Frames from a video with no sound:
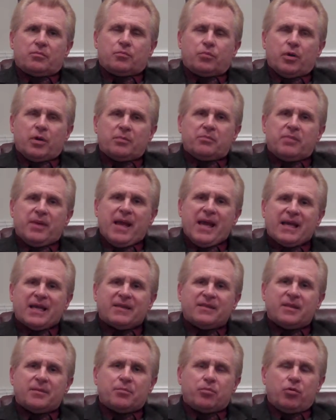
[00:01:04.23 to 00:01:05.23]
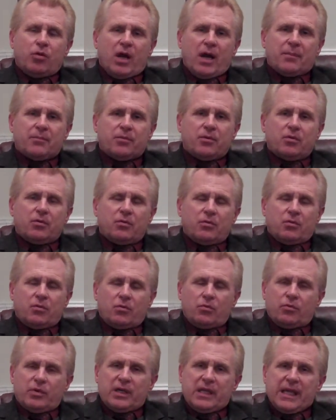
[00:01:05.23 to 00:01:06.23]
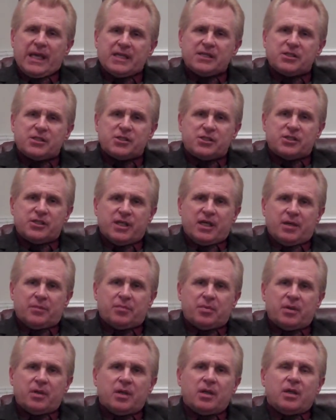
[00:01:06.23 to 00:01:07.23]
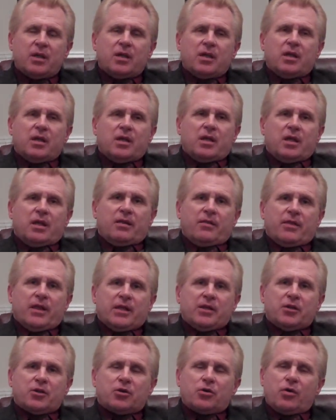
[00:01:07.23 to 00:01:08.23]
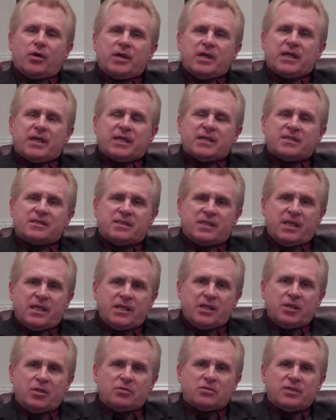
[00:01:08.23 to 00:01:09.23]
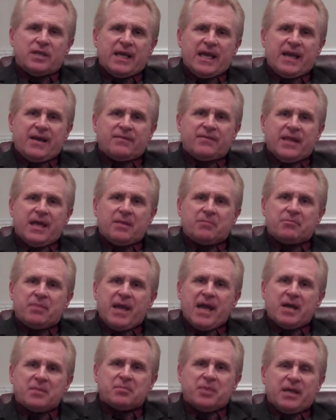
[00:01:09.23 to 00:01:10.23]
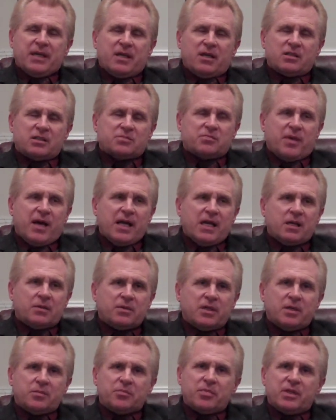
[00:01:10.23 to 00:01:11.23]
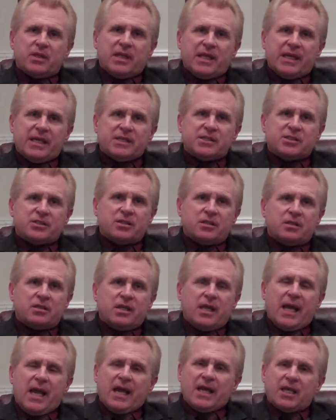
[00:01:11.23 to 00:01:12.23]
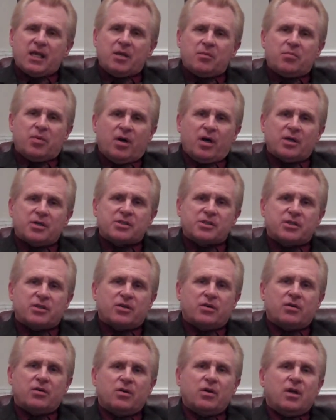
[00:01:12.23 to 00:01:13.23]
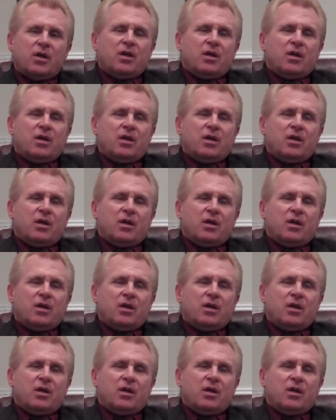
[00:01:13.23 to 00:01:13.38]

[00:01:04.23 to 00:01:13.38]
put back in the proper relationship, then you're going to continue to have that back pain. Now, spinal manipulation, acupuncture